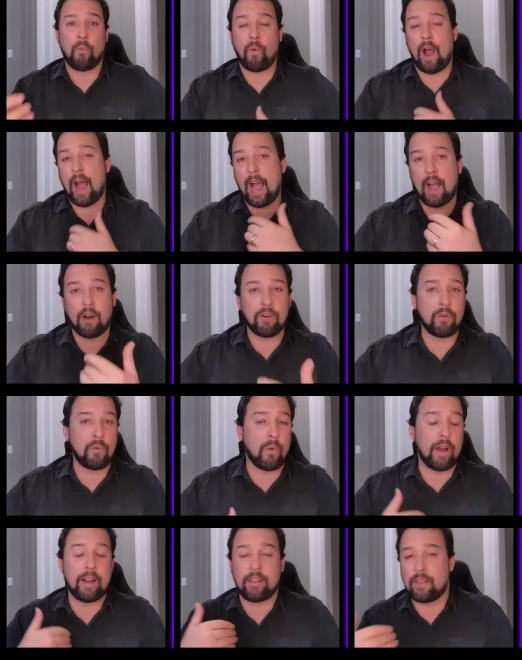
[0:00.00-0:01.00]
how
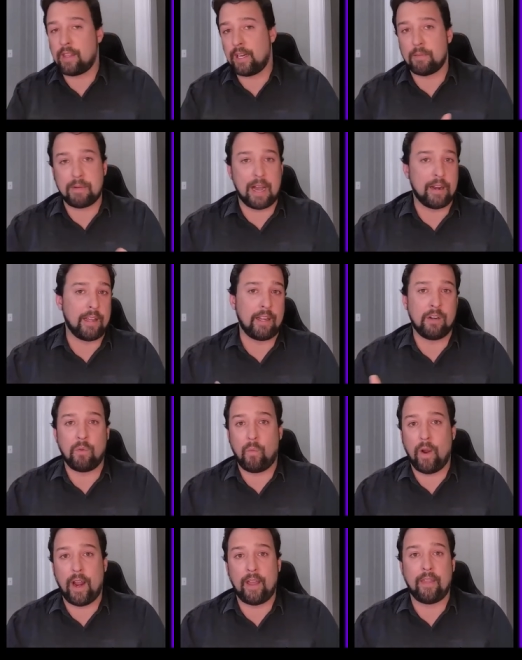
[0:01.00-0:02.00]
do I think about it in a
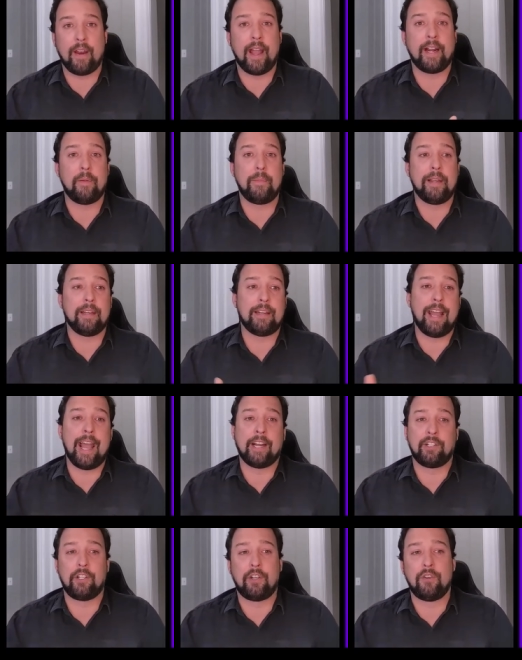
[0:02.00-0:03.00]
way that I can begin to
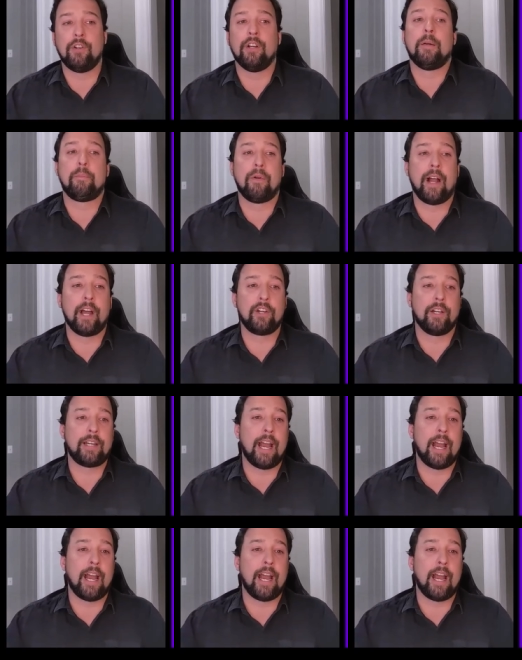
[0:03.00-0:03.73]
execute on a project?